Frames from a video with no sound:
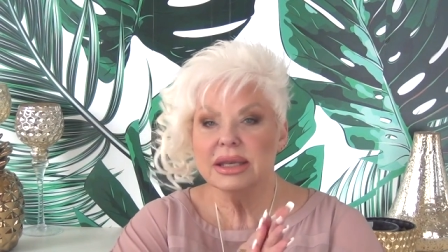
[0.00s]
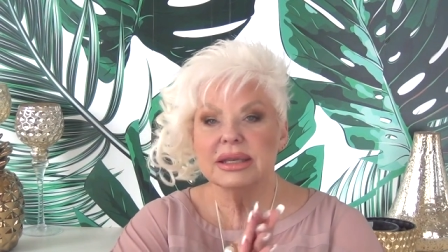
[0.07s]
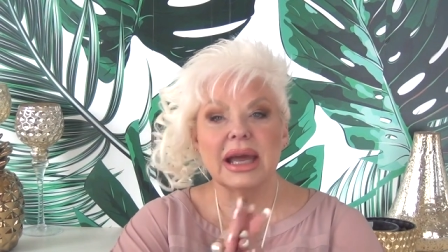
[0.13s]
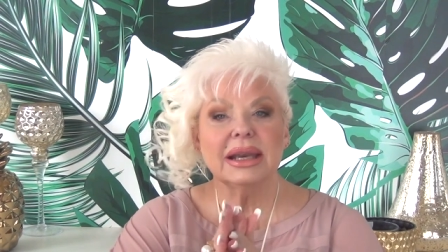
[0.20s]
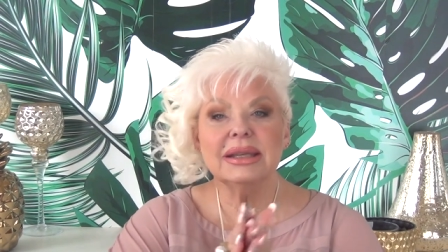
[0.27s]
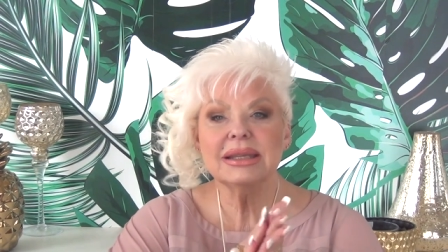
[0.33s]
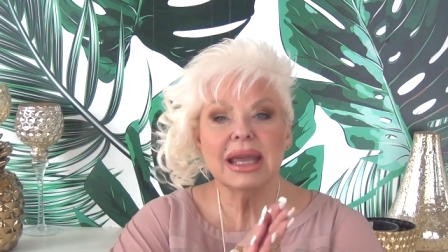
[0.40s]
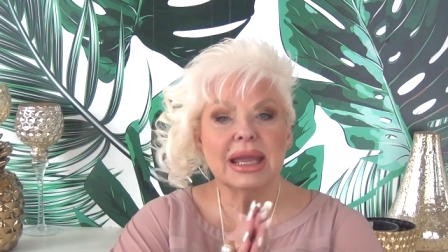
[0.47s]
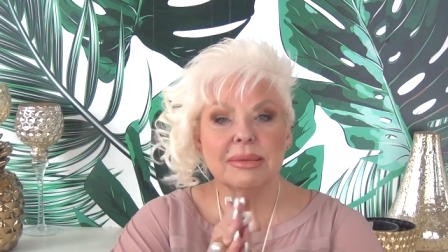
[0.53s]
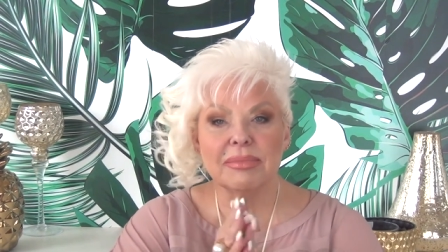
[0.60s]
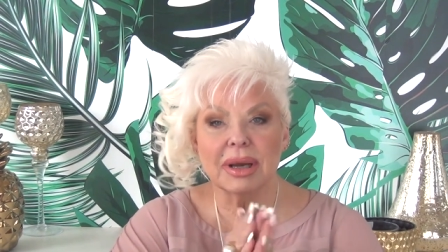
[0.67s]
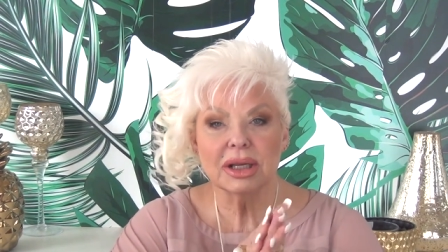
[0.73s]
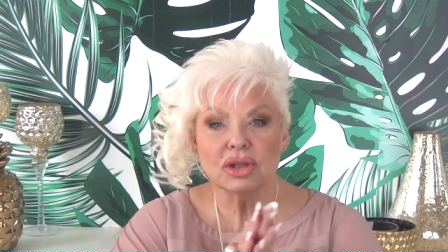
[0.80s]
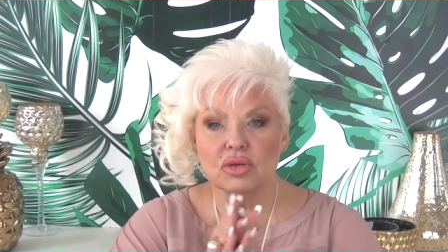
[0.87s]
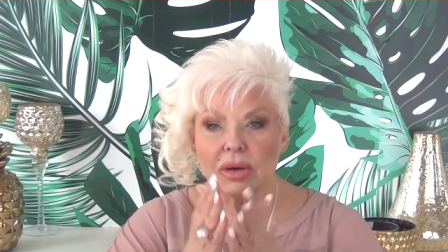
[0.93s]
Doesn't take
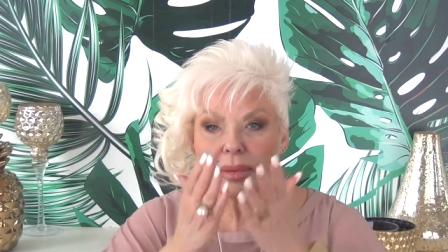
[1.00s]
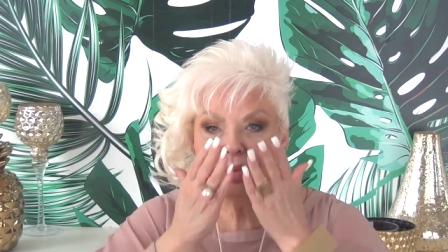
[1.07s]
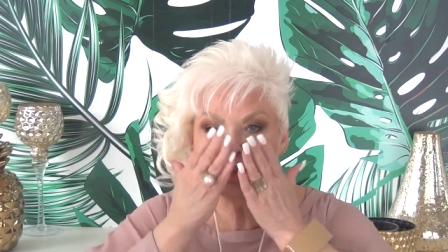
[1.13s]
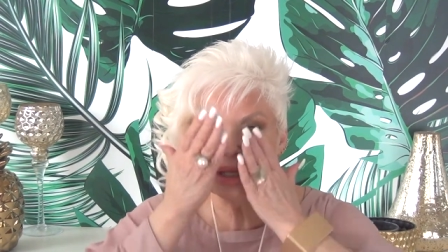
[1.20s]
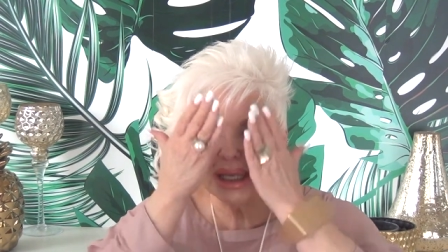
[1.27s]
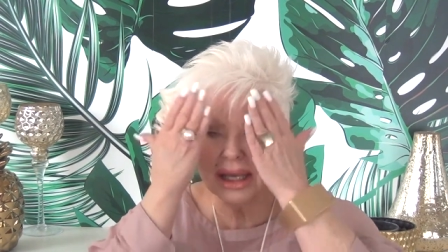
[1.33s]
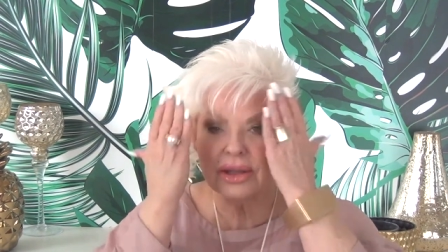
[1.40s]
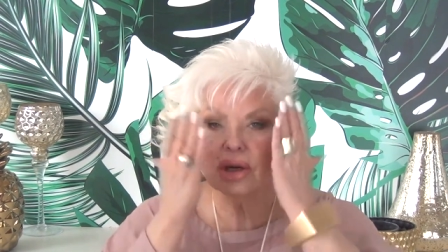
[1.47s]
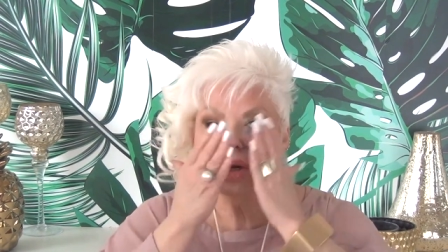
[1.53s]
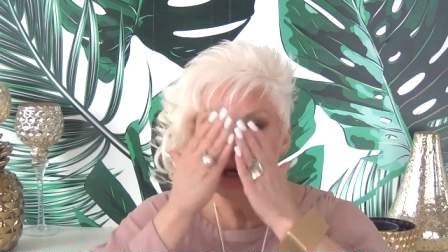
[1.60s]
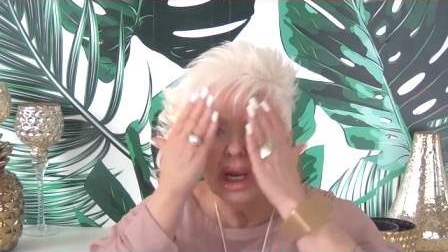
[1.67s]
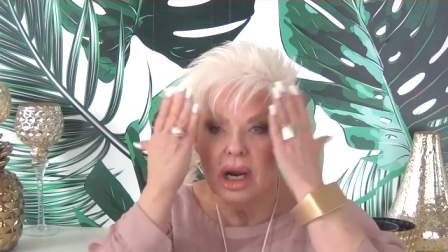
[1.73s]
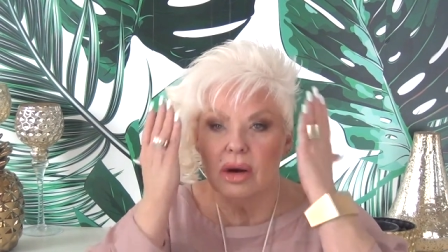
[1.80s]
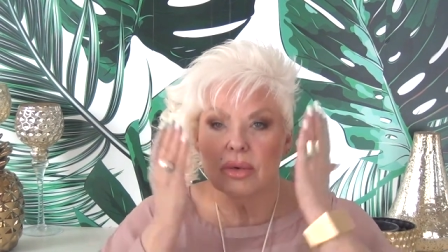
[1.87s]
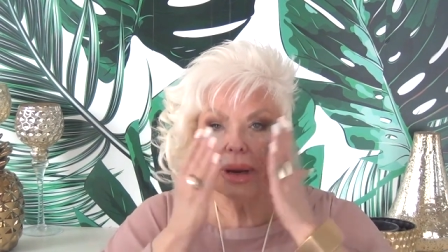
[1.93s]
much. Rub it together.
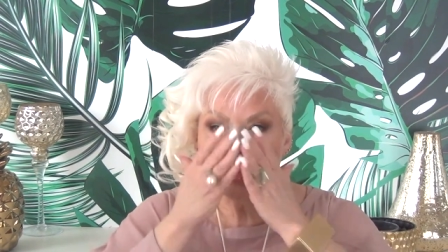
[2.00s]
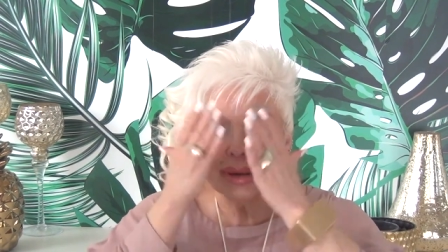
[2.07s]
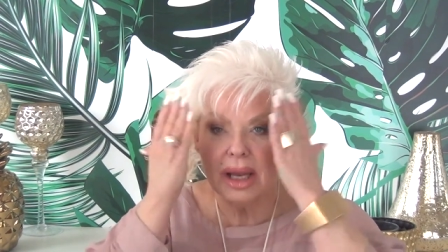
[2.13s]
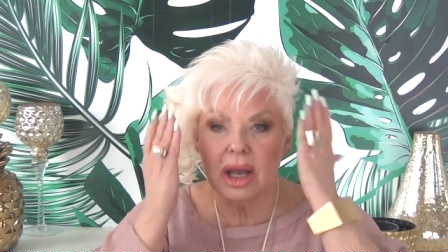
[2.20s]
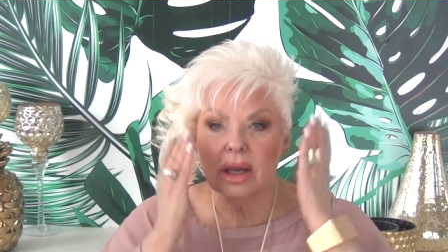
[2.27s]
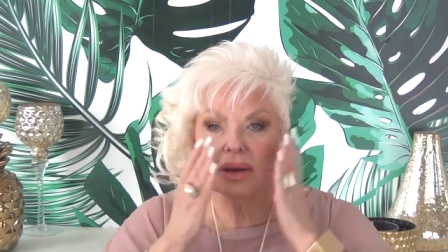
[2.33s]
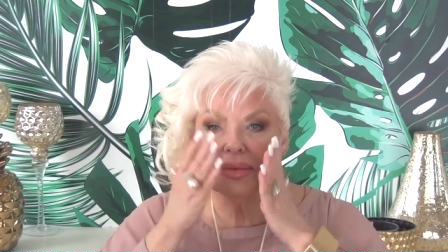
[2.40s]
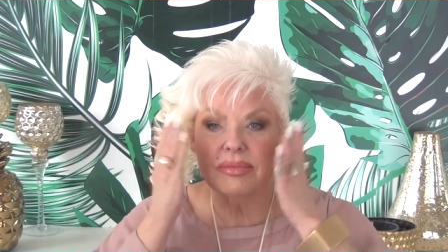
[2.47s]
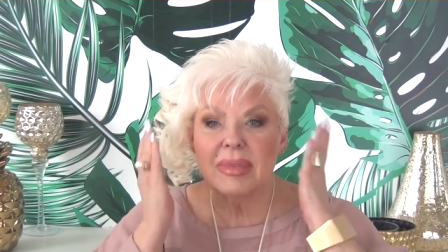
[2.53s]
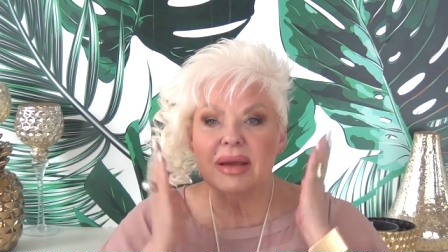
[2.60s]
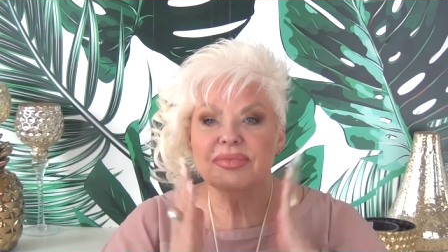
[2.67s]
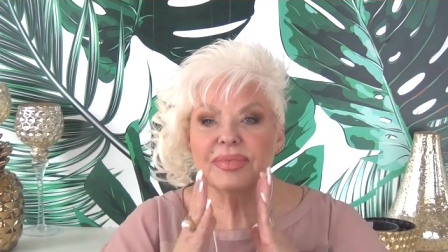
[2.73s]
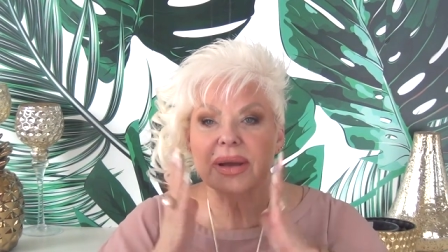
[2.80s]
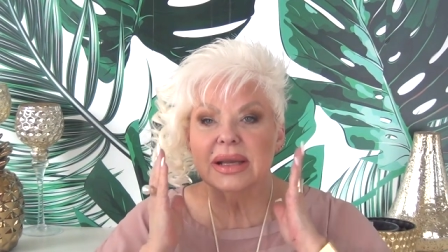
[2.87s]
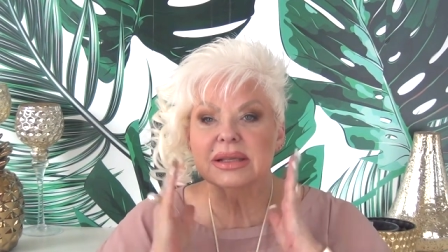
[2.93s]
Rub it all over
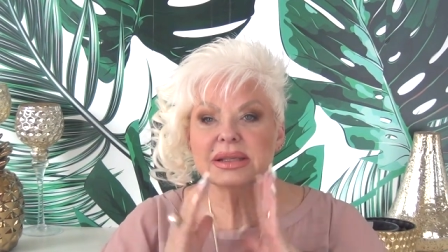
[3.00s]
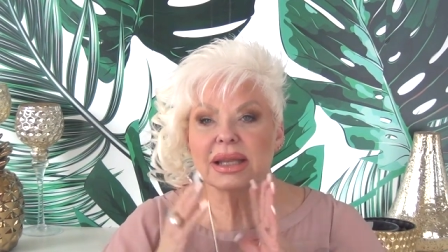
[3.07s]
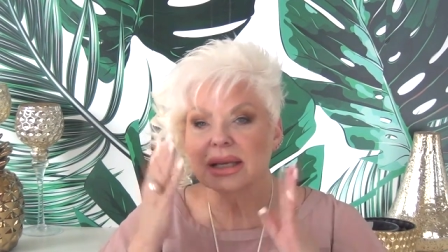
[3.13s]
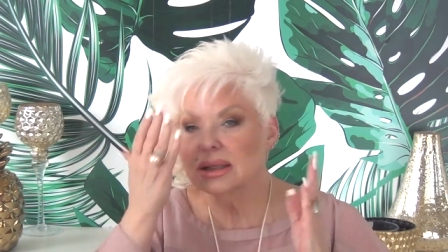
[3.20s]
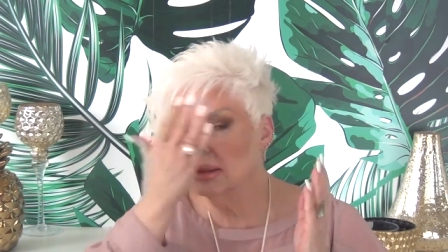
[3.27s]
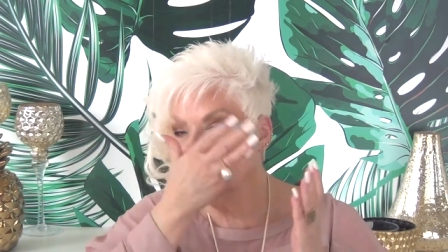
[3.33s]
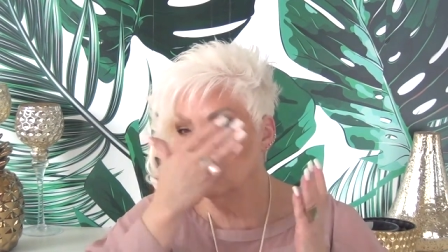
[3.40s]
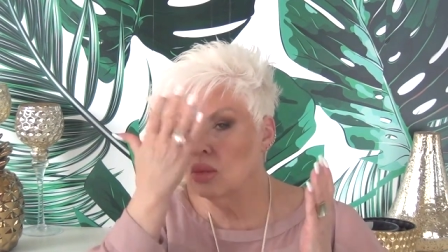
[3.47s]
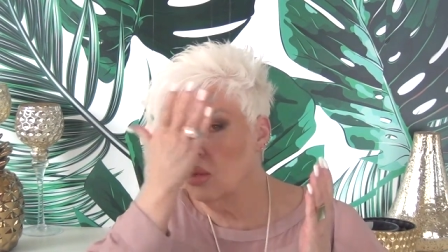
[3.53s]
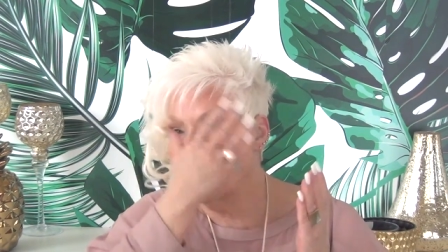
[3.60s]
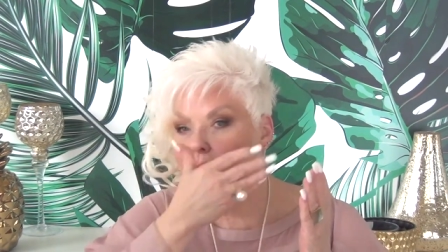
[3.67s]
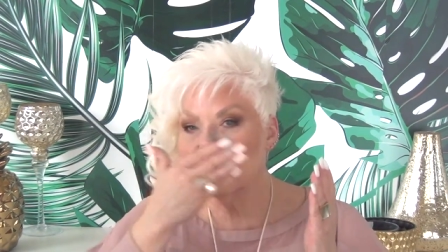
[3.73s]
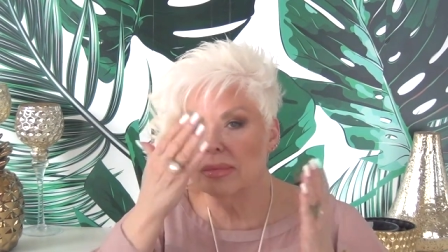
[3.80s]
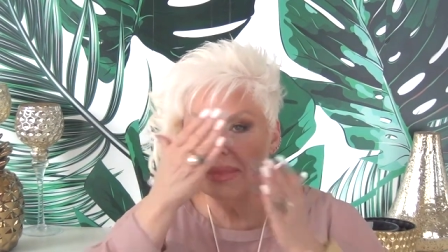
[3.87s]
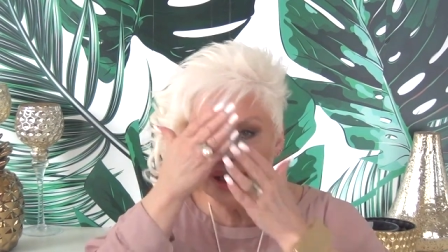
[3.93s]
my face. Take a little
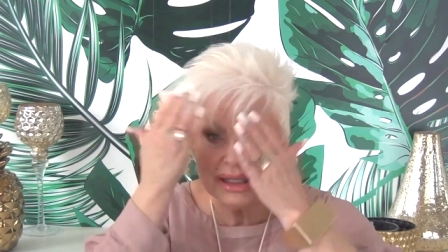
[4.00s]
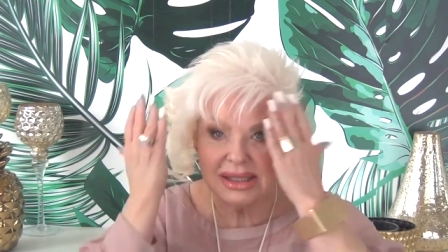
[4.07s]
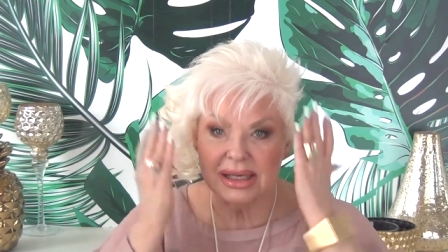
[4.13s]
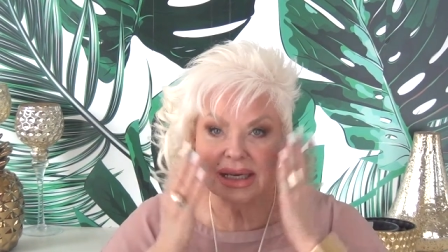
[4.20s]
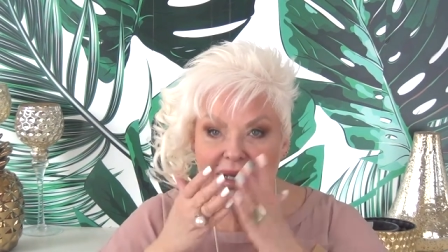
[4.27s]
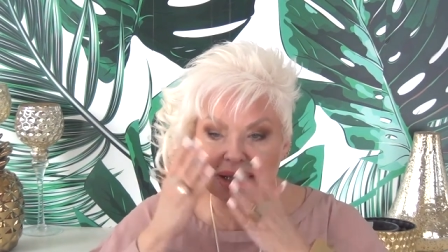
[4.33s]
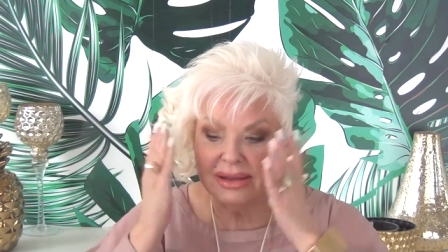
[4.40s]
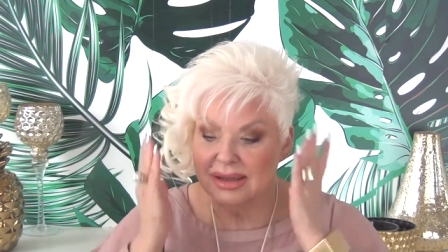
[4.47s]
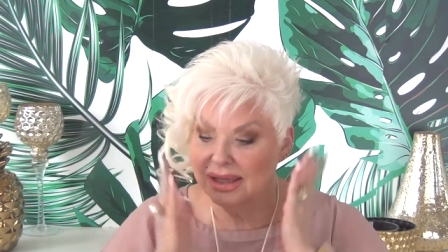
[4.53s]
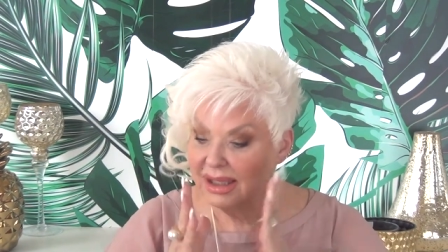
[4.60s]
water, mix it in.